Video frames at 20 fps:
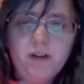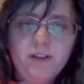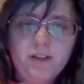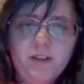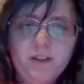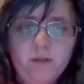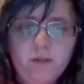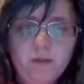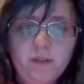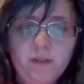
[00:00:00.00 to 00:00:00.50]

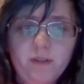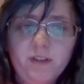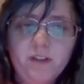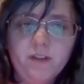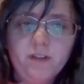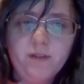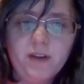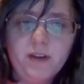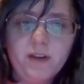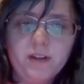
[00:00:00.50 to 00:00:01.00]
so it's
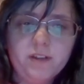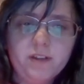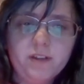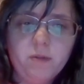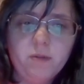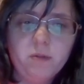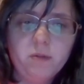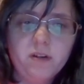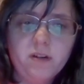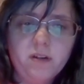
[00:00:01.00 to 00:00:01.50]
another fantasy
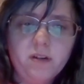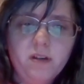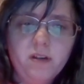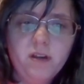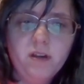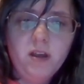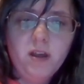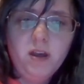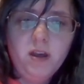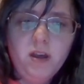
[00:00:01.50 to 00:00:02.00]
one.
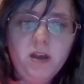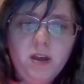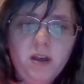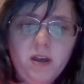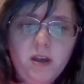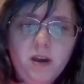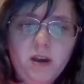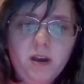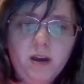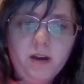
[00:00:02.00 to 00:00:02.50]

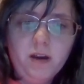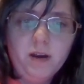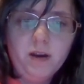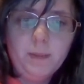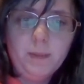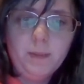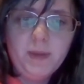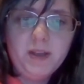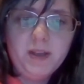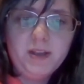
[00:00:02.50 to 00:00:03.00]

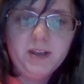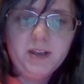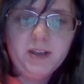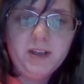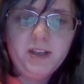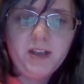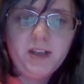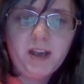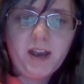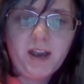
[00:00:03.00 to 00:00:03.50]
Yin
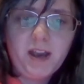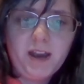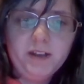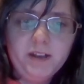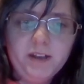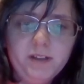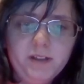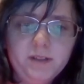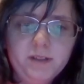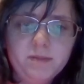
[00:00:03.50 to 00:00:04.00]
and